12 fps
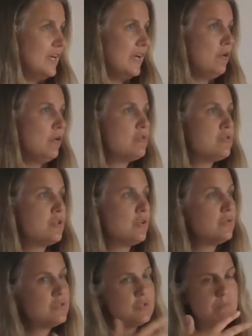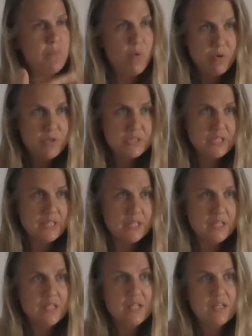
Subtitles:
and also supporting